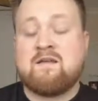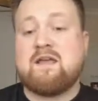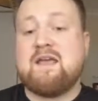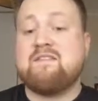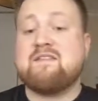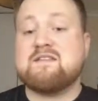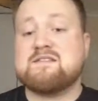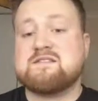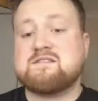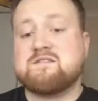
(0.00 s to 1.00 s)
in
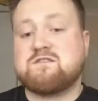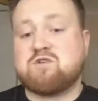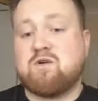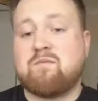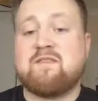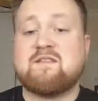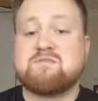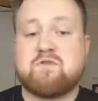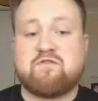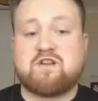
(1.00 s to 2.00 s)
this job, in this
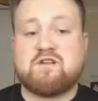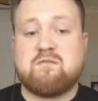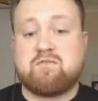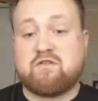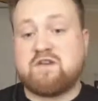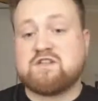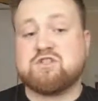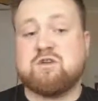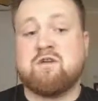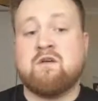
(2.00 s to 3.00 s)

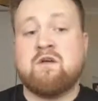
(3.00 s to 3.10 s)
profession,